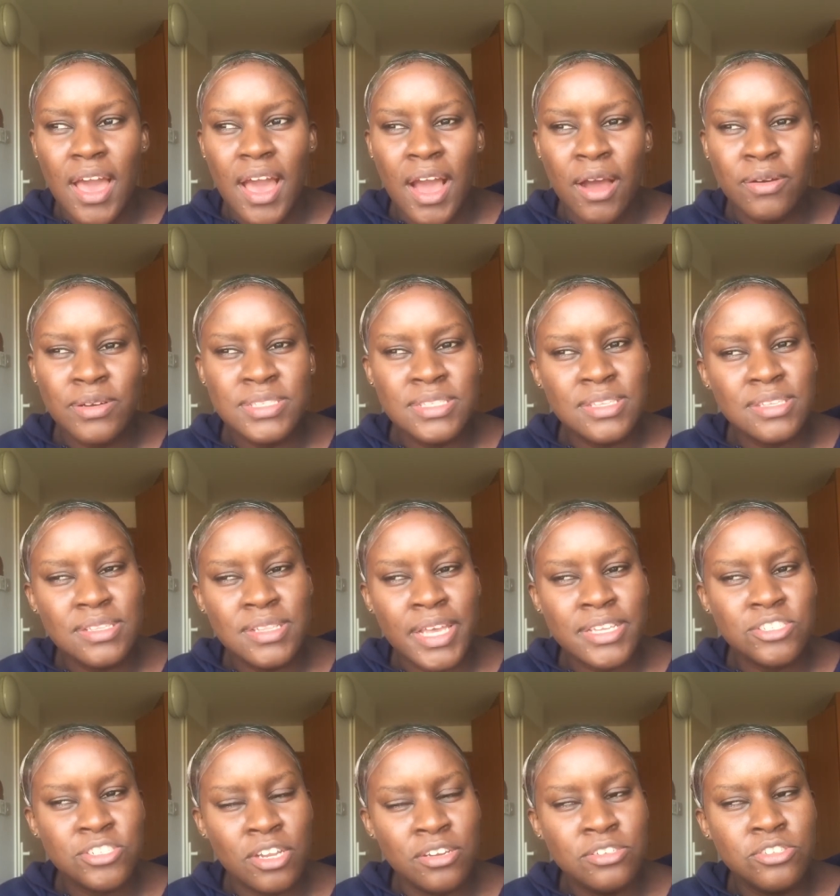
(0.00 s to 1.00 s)
I was
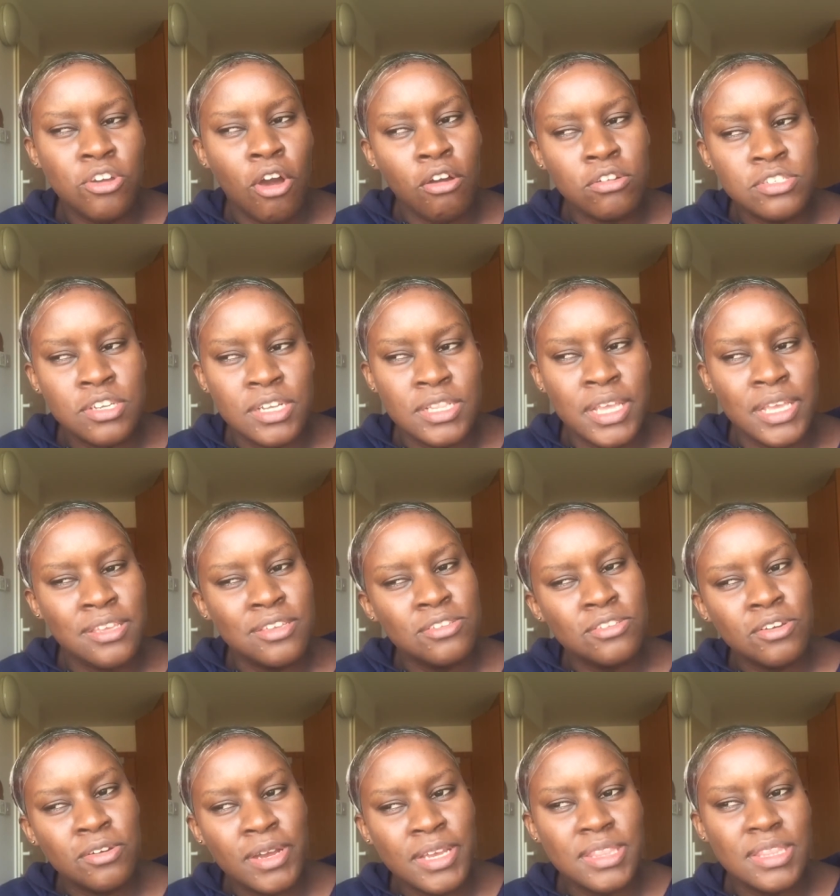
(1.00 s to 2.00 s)
like trying to talk to her, like, you
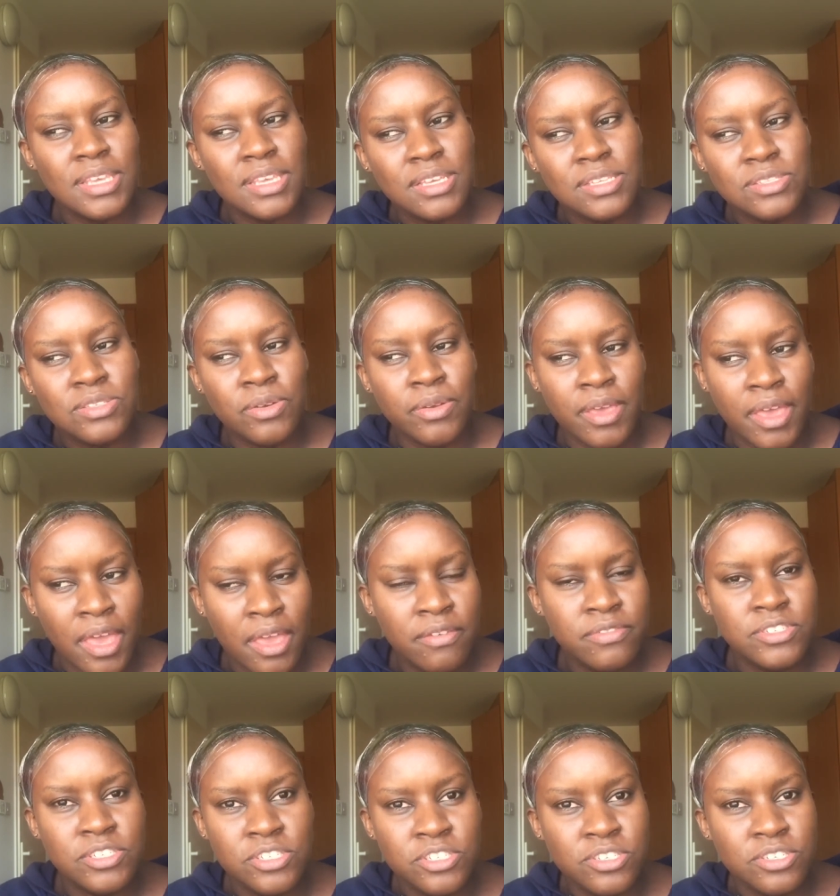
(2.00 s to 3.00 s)
know, I think it's okay
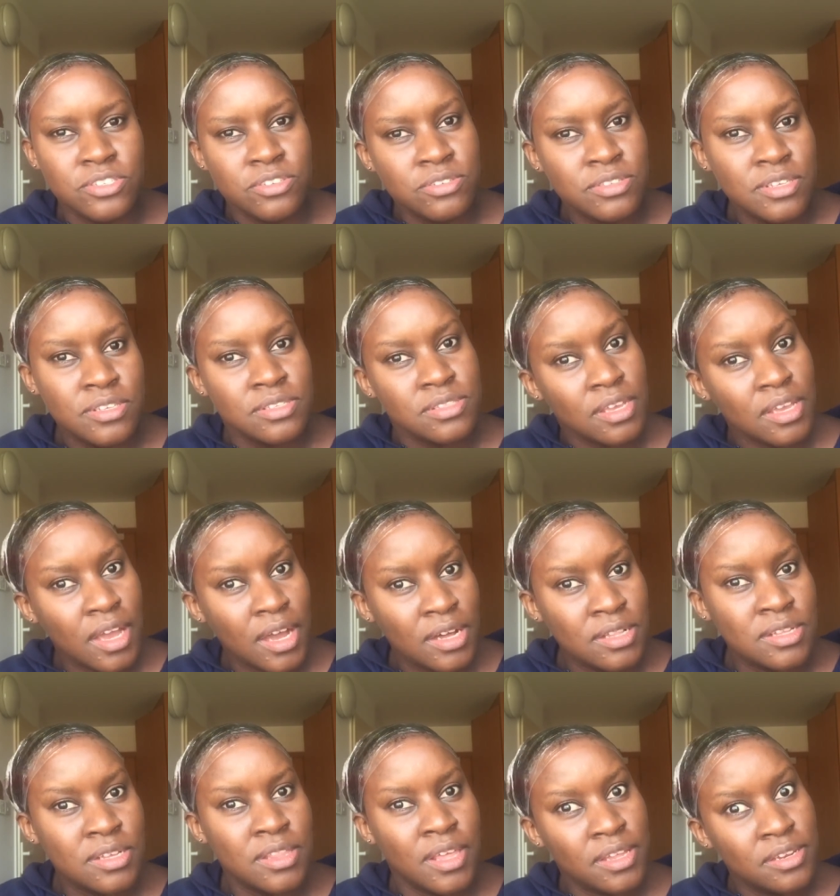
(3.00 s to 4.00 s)
if she just uses the
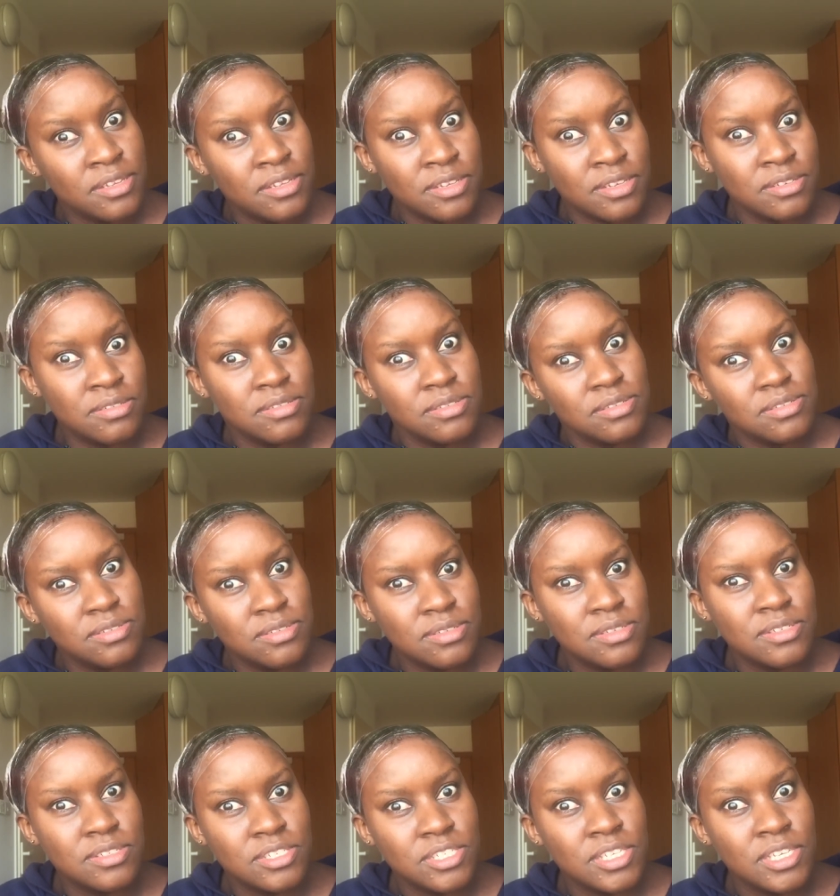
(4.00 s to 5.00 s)
color that, you
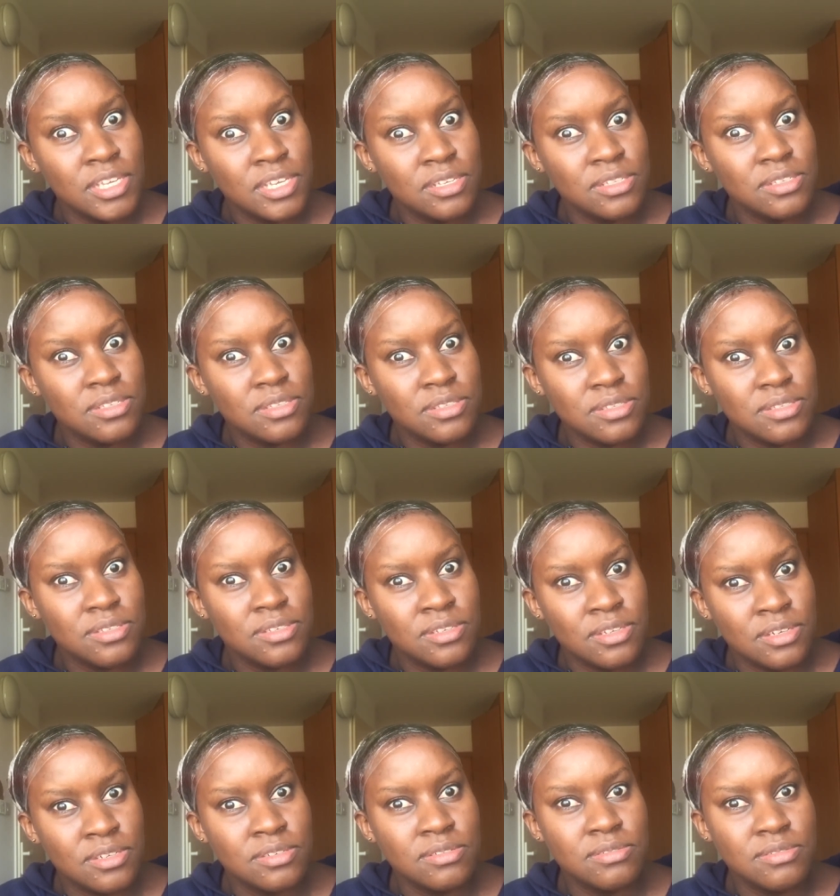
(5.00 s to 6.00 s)
know, she is, you
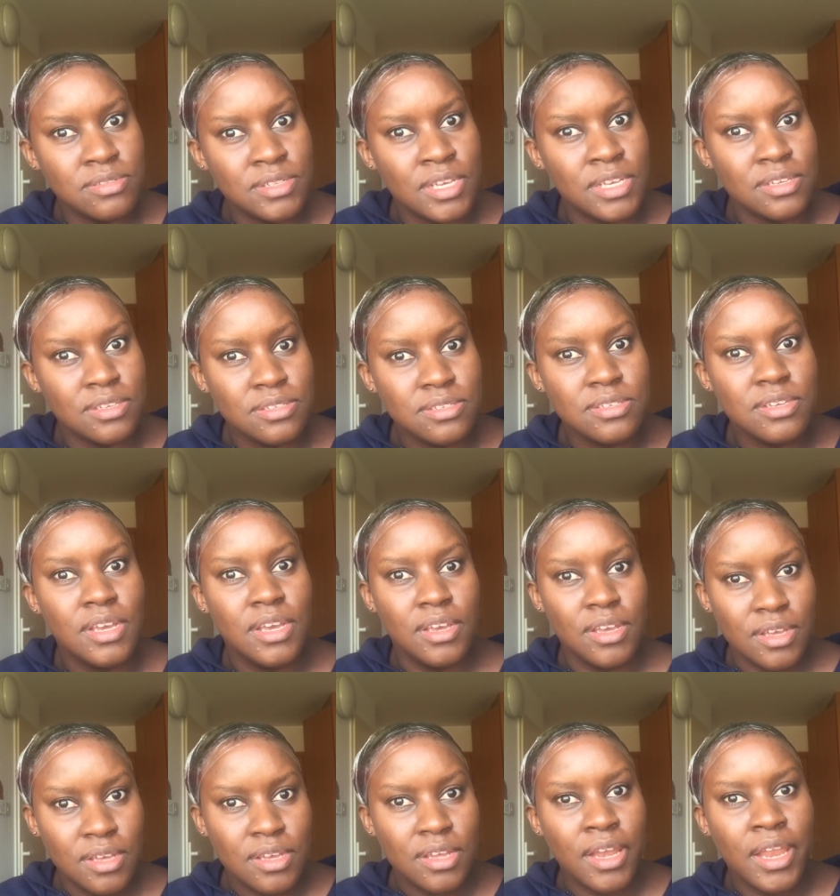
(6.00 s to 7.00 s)
know, like,
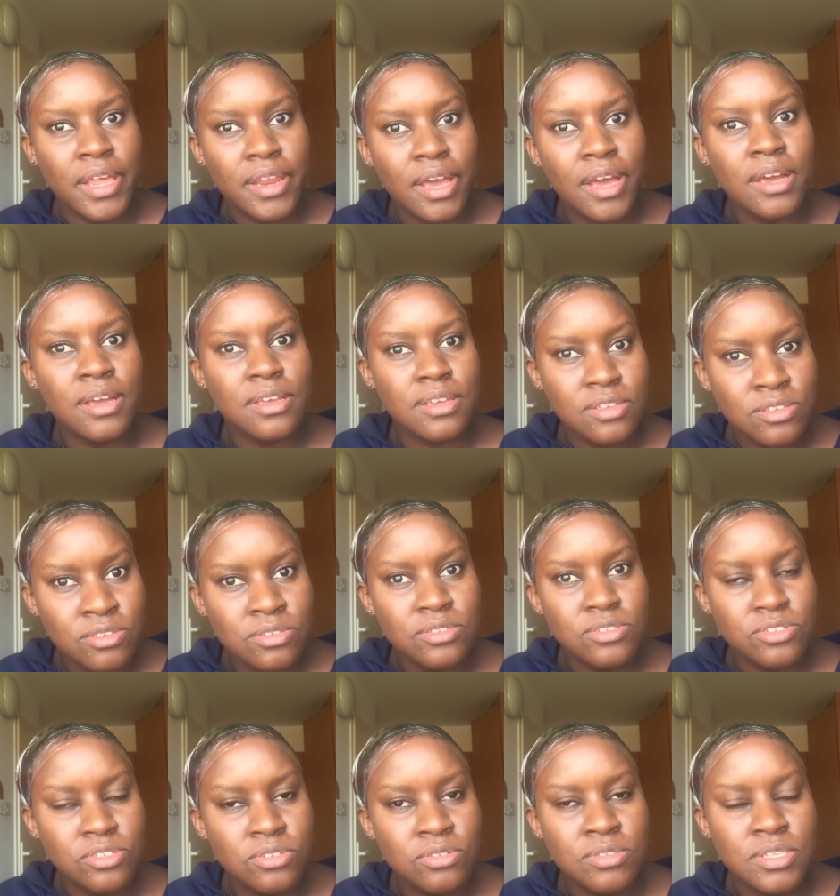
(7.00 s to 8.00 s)
let her
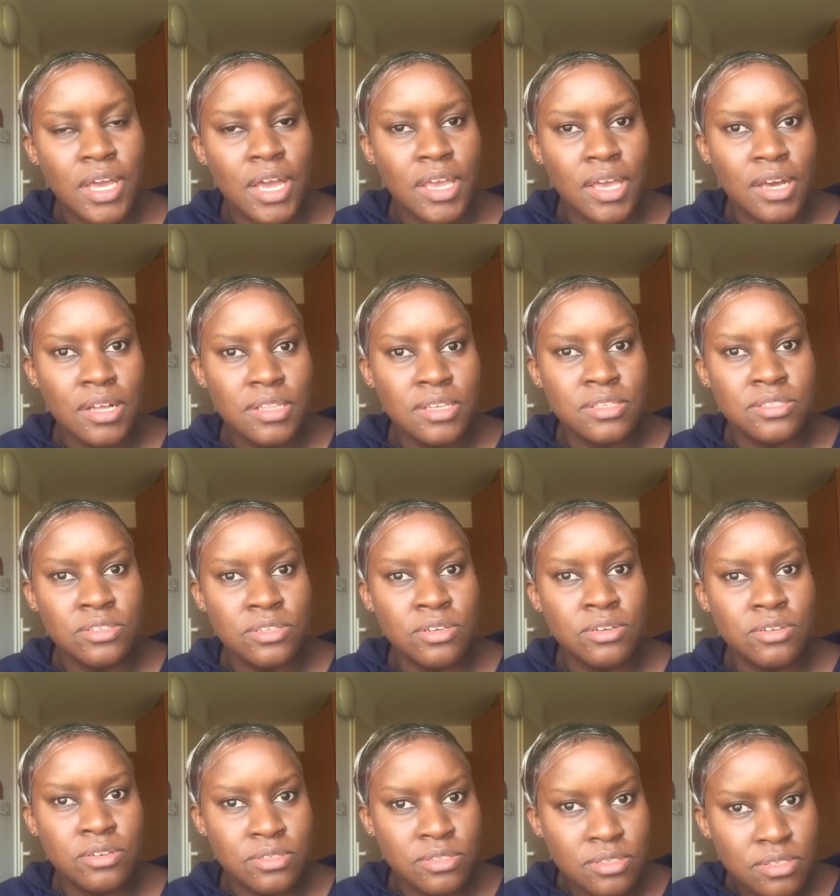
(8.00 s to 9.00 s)
choose her colors, you
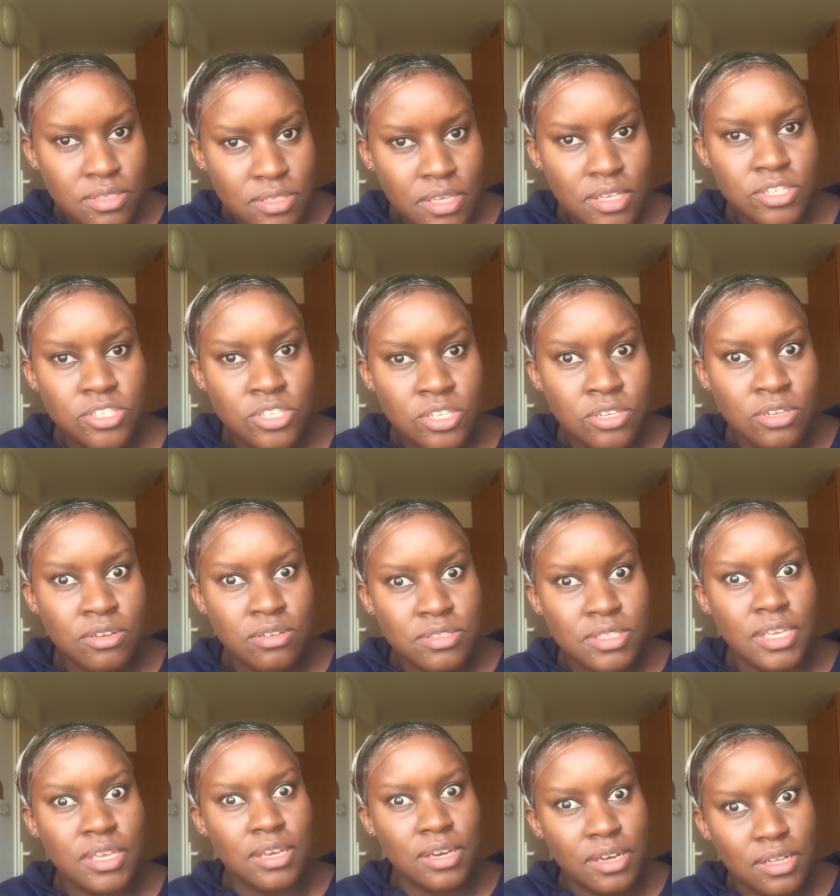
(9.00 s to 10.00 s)
know, because she
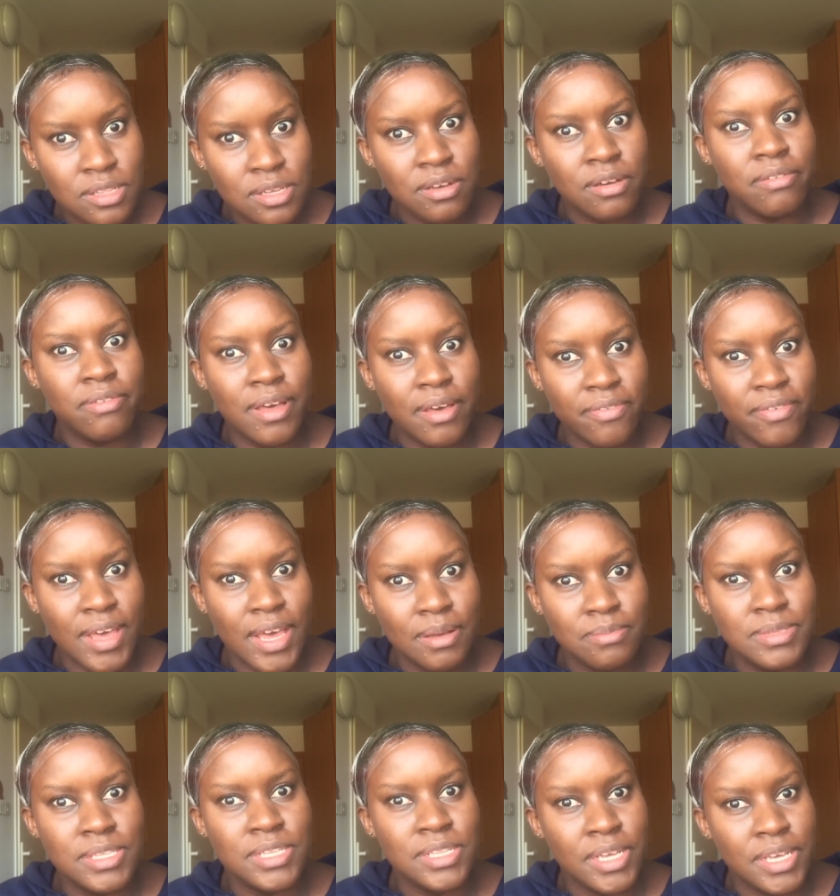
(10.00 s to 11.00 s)
knows the color of her
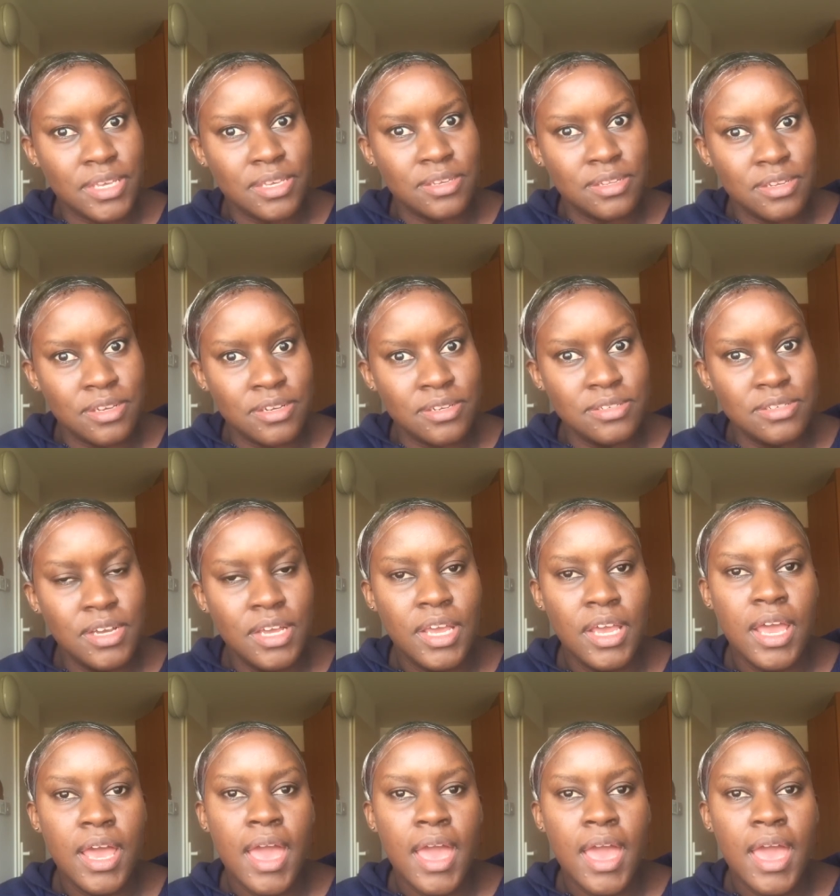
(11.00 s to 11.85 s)
family, like, you know.